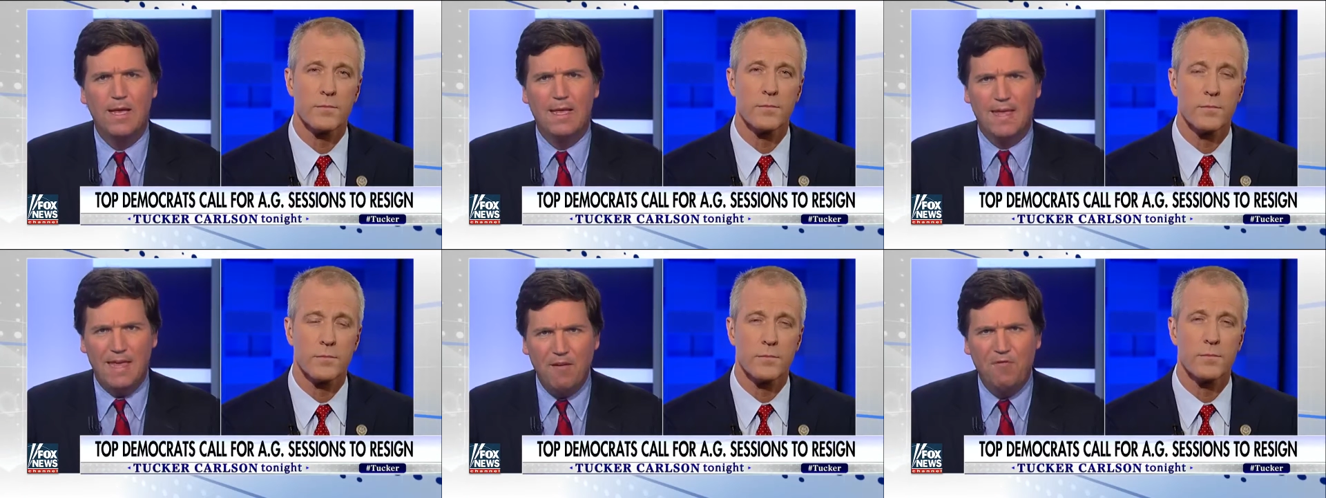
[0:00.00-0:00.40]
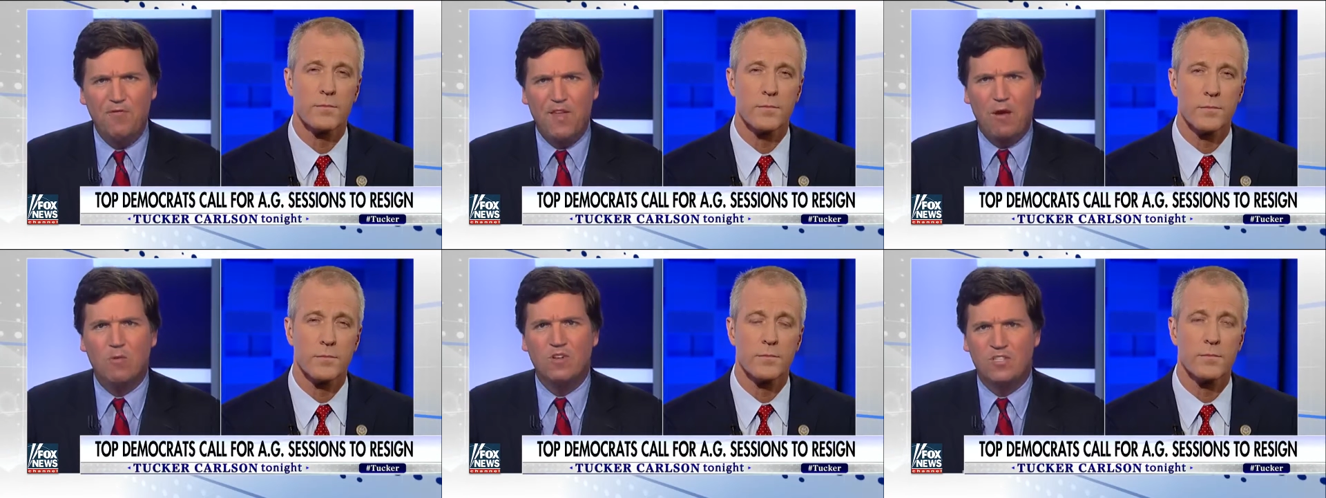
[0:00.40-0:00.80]
Speaker 1: If
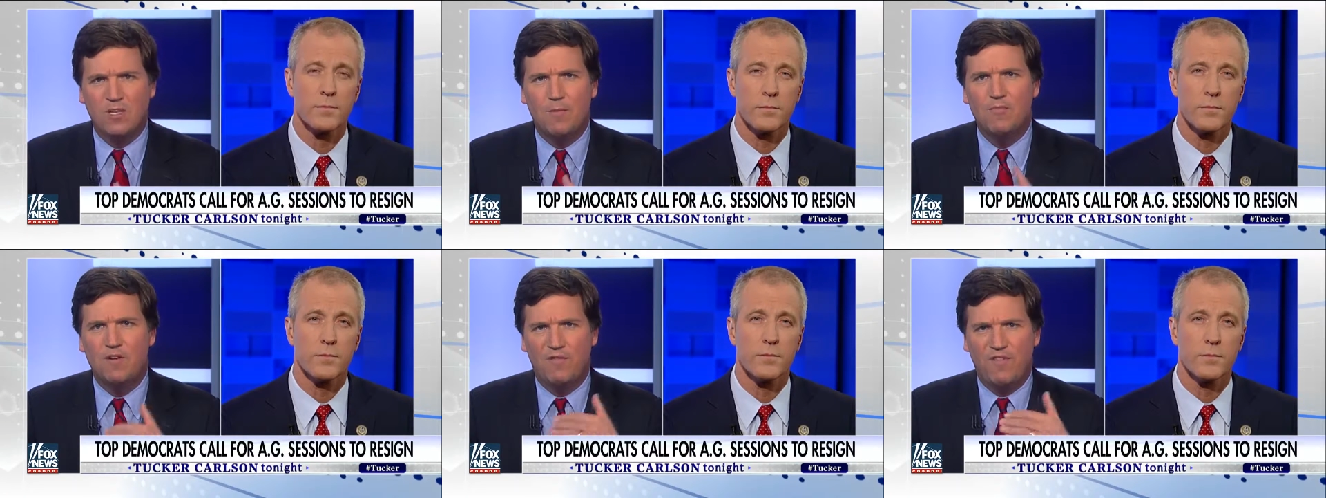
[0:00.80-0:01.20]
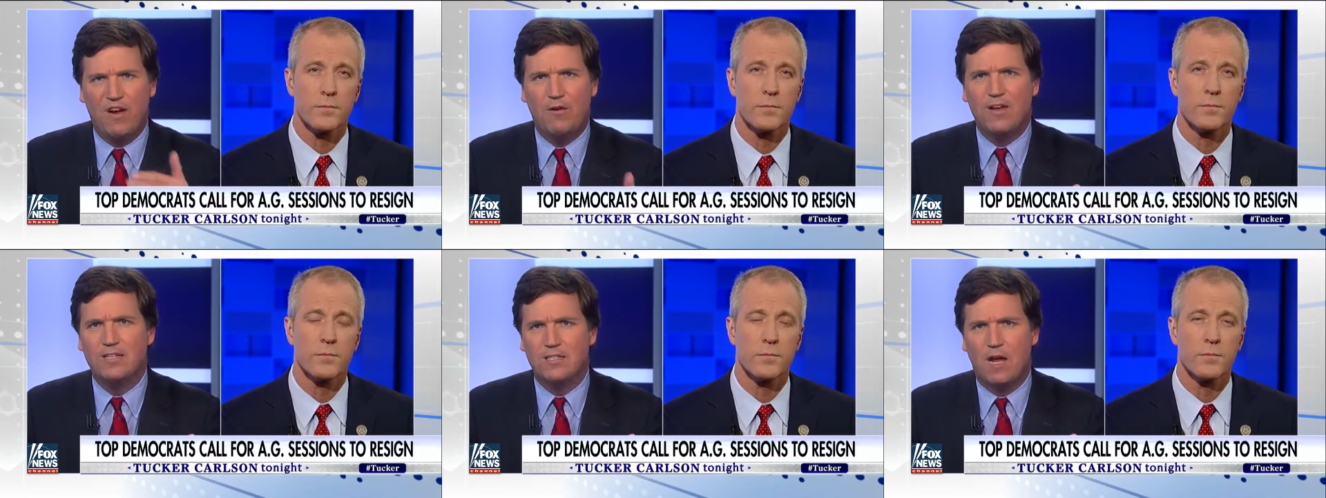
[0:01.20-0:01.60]
there was some
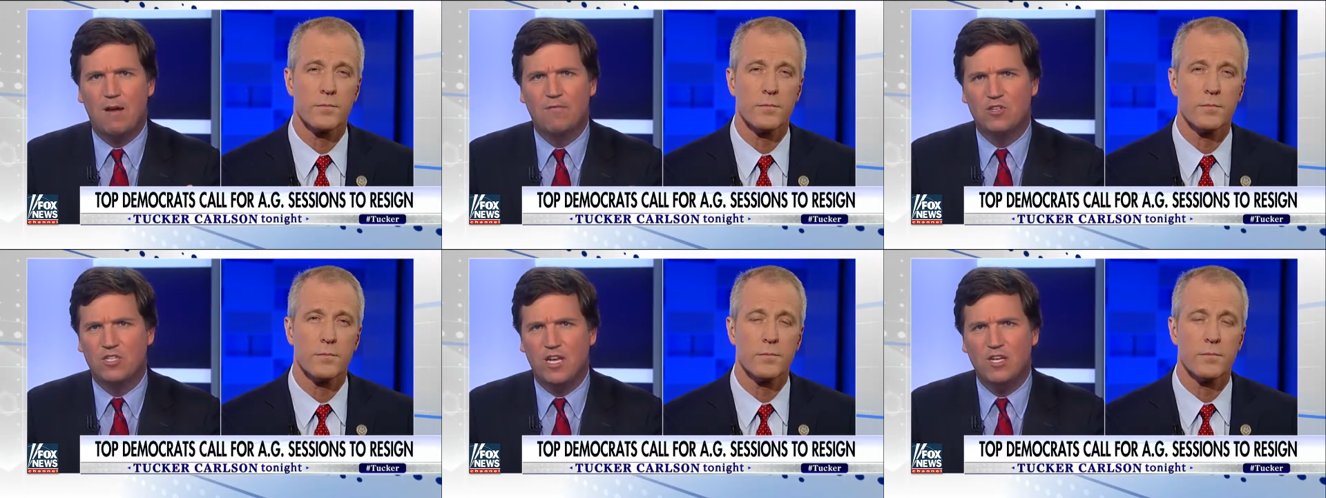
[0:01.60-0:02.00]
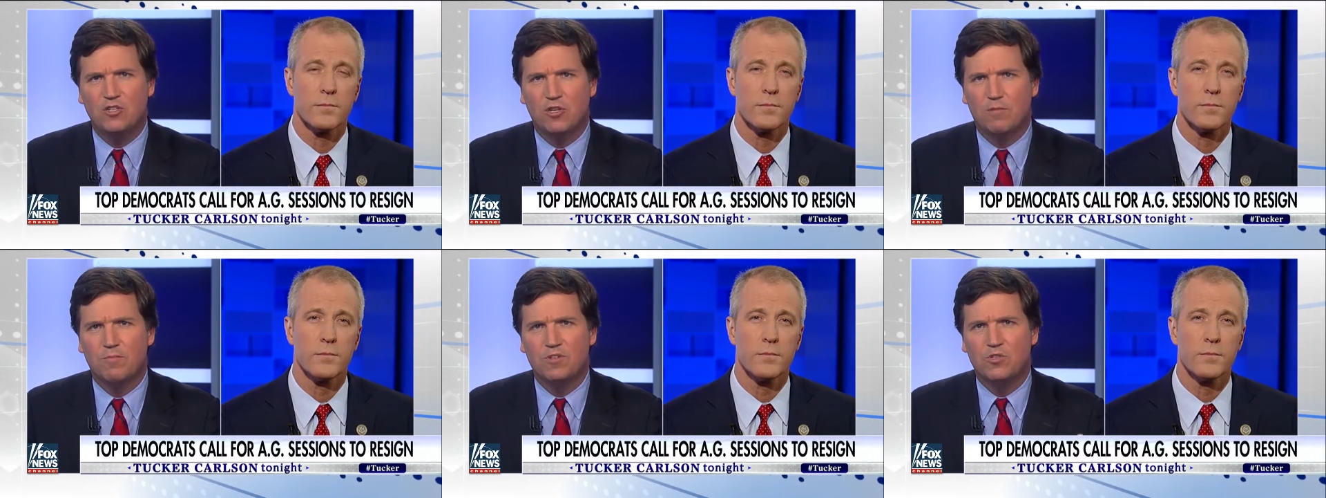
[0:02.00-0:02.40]
nefarious
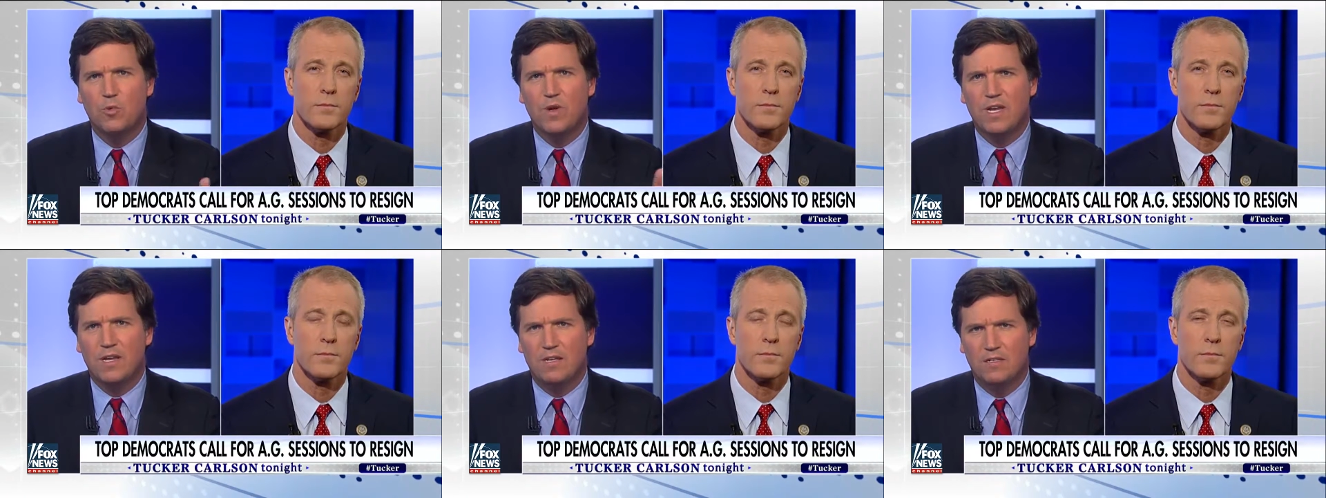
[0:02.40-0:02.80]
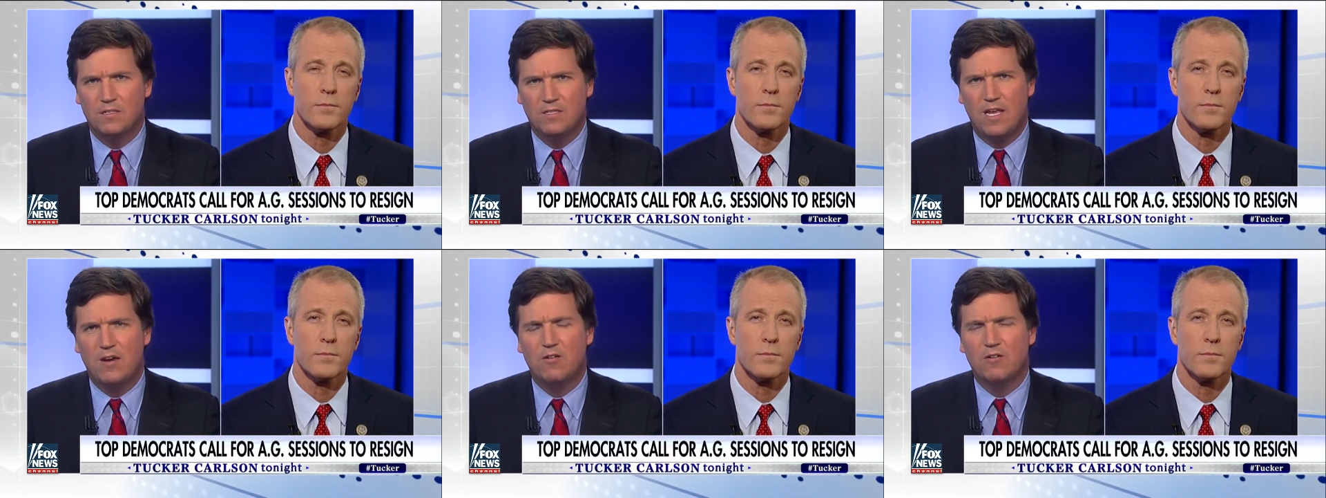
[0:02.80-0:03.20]
conversation between
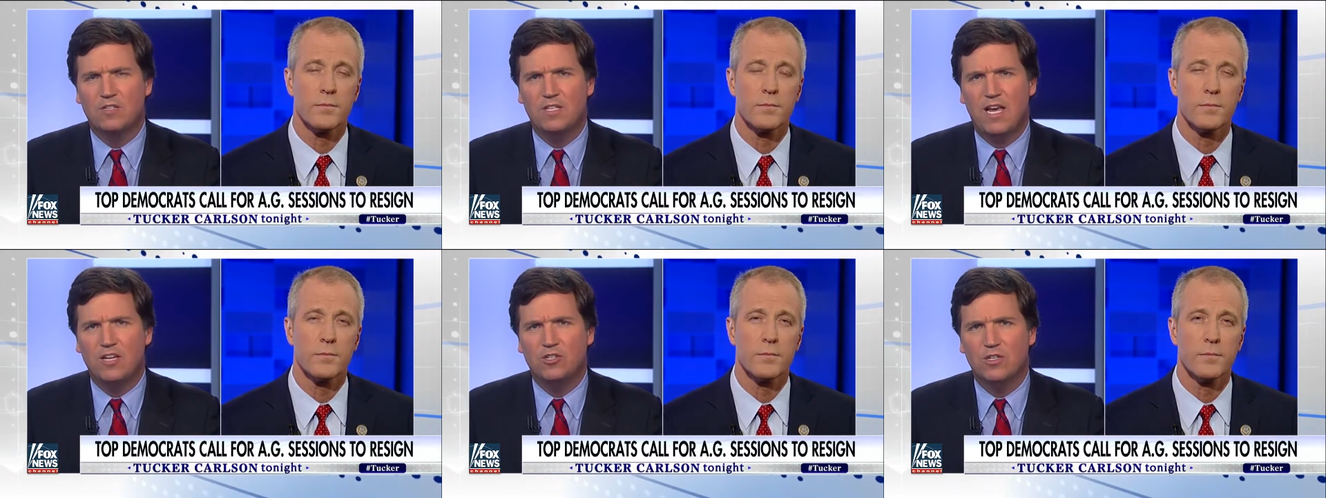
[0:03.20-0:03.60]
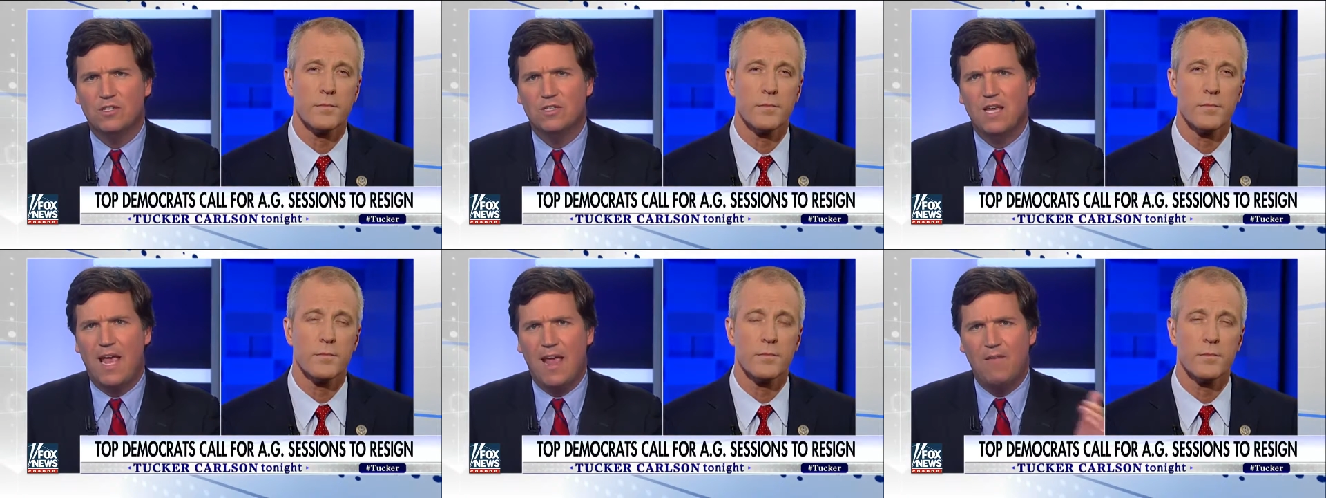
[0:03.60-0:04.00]
Senator
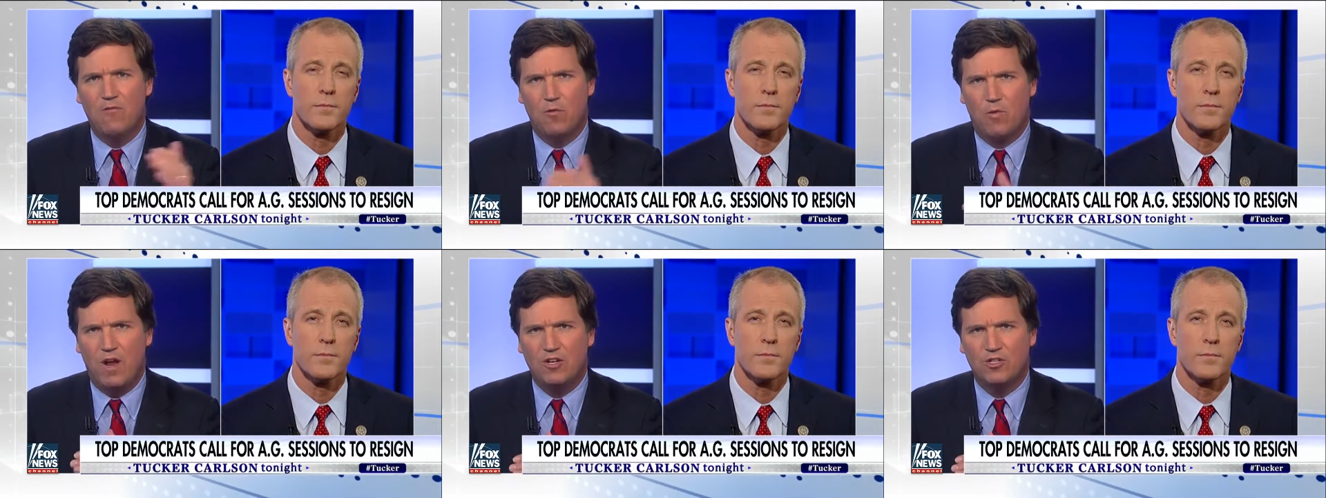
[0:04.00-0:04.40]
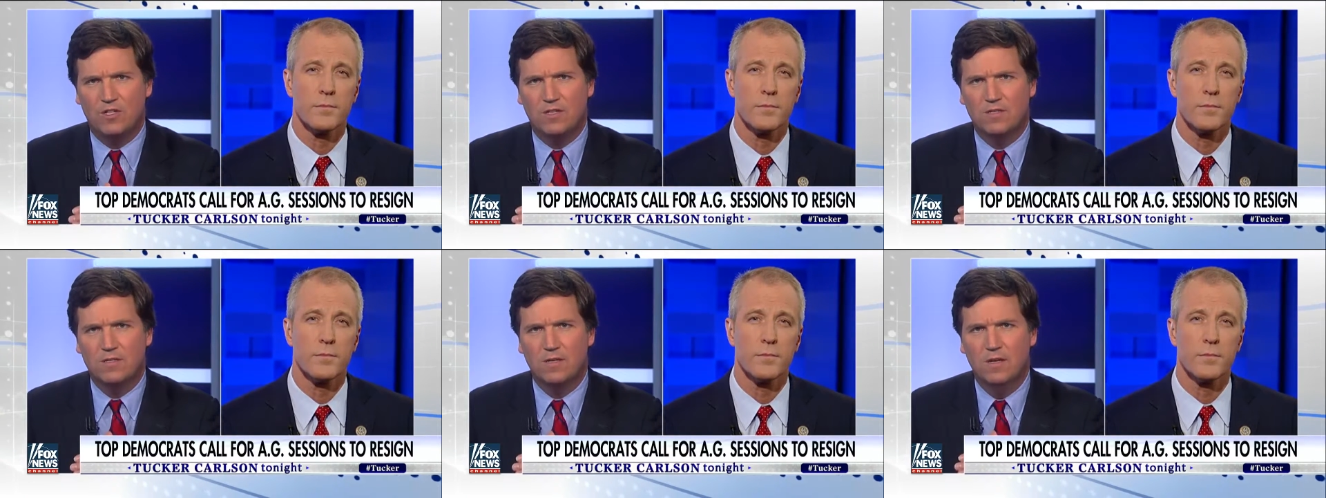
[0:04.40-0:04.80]
Sessions and the
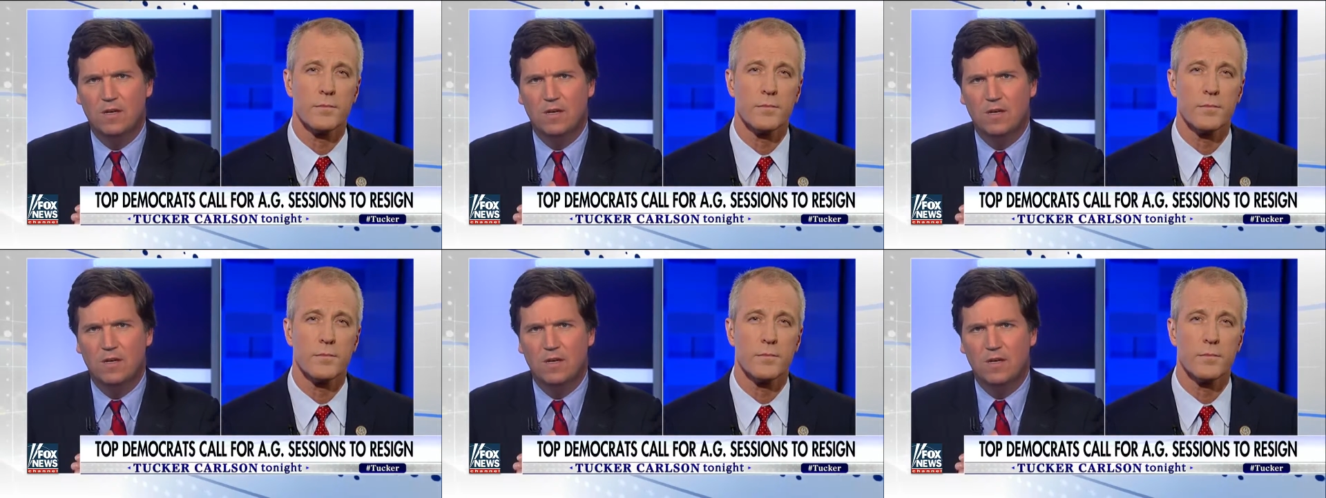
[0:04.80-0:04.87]
Russians